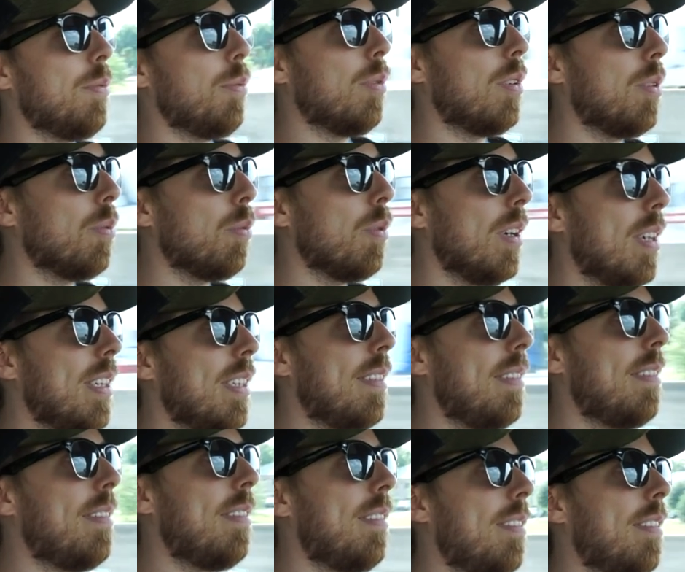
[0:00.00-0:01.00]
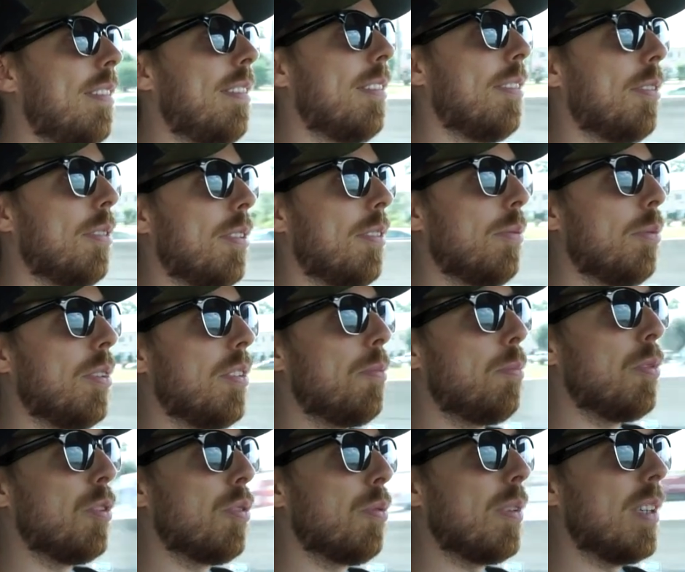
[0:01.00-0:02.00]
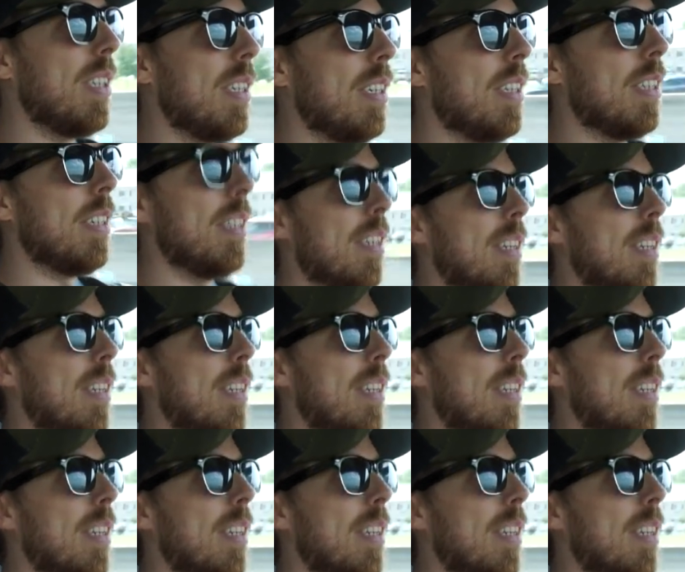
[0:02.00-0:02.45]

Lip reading: What it was between